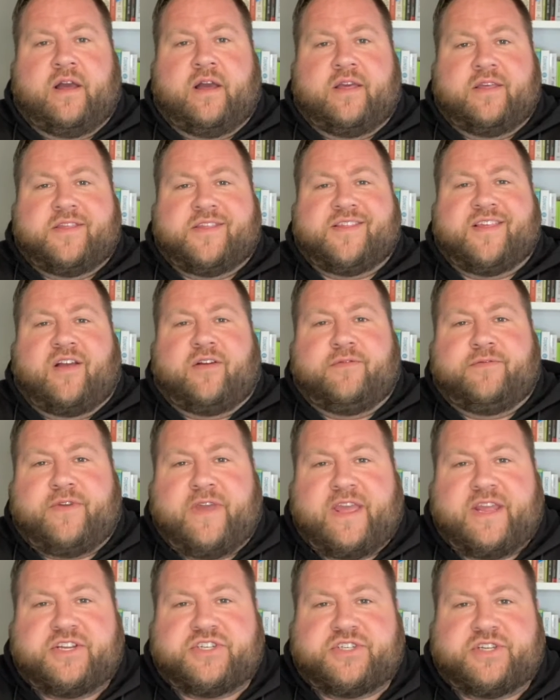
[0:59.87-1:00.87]

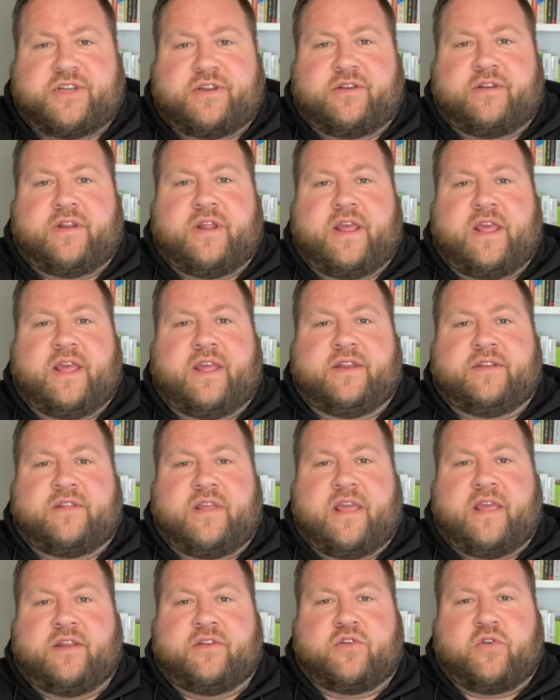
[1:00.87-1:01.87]
salvation and